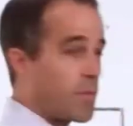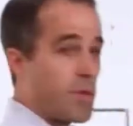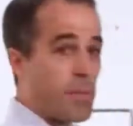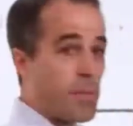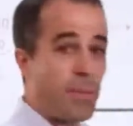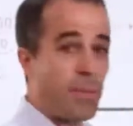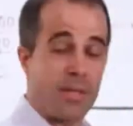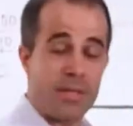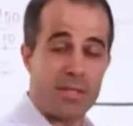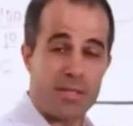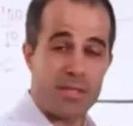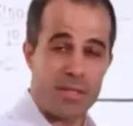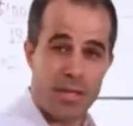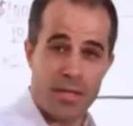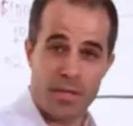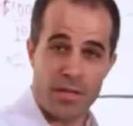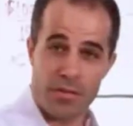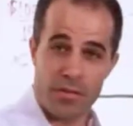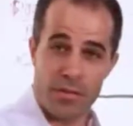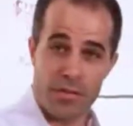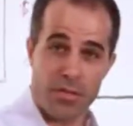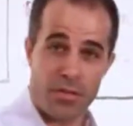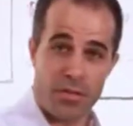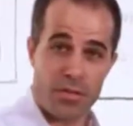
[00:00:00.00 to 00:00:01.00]
repeat
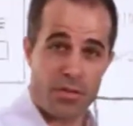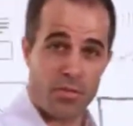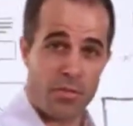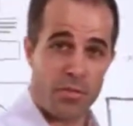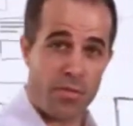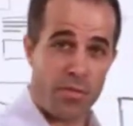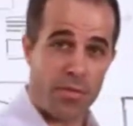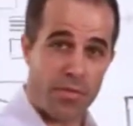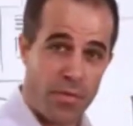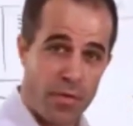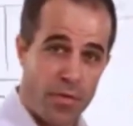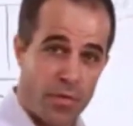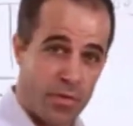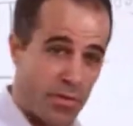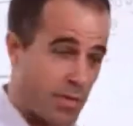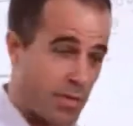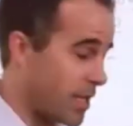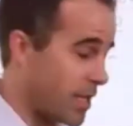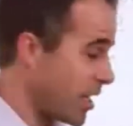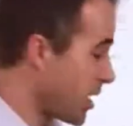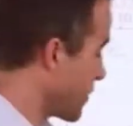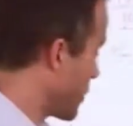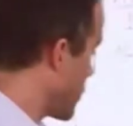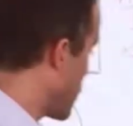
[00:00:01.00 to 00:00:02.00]
sales, it's also referrals. A
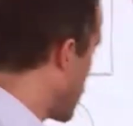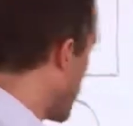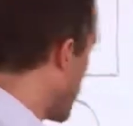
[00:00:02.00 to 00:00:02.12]
lot of the